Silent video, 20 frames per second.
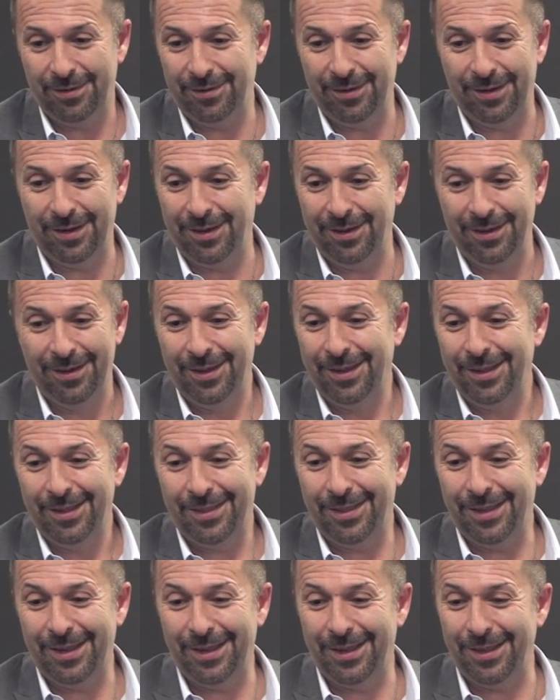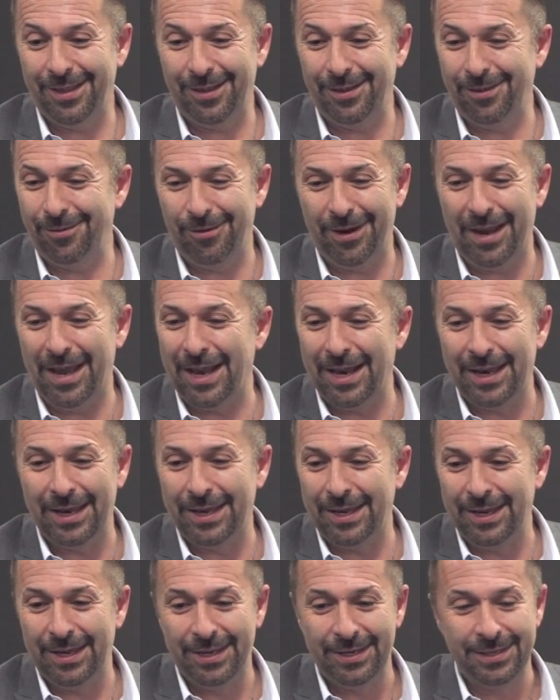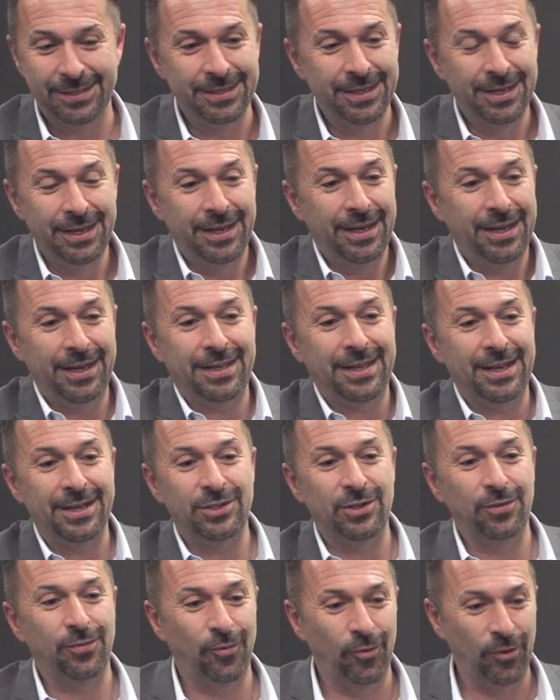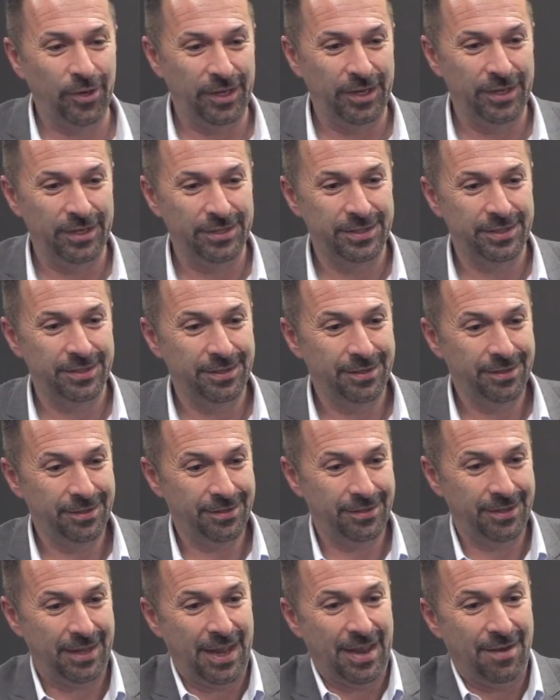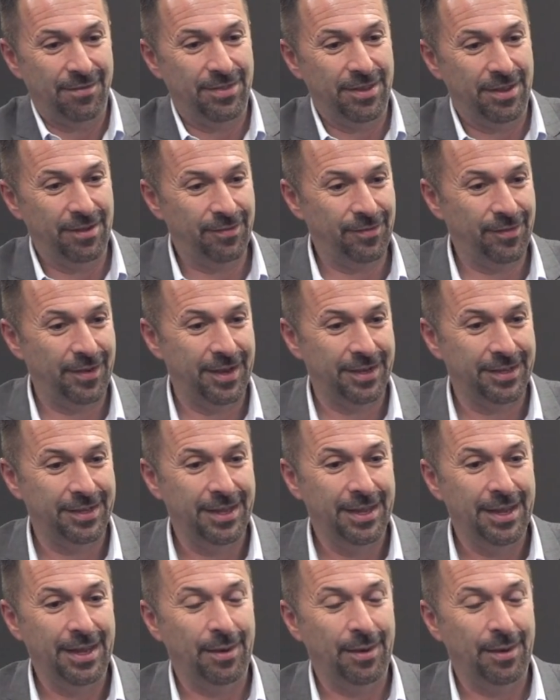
You know, the reality is it takes you 40 years to have the effect,